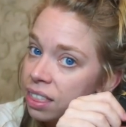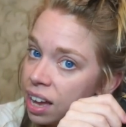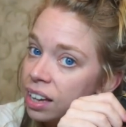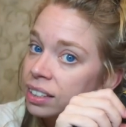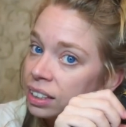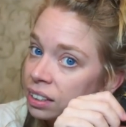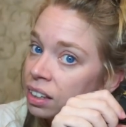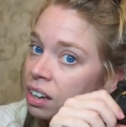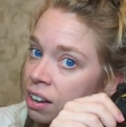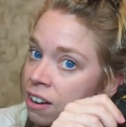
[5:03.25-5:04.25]
this
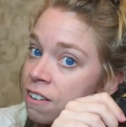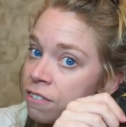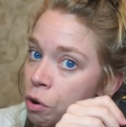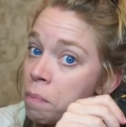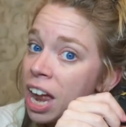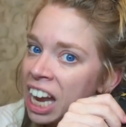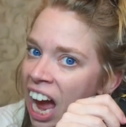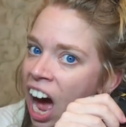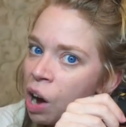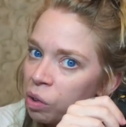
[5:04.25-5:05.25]
for many
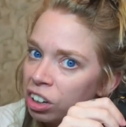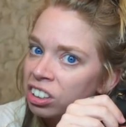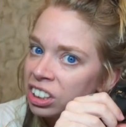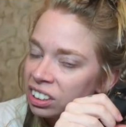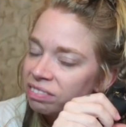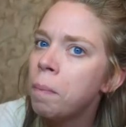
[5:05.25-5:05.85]
hours.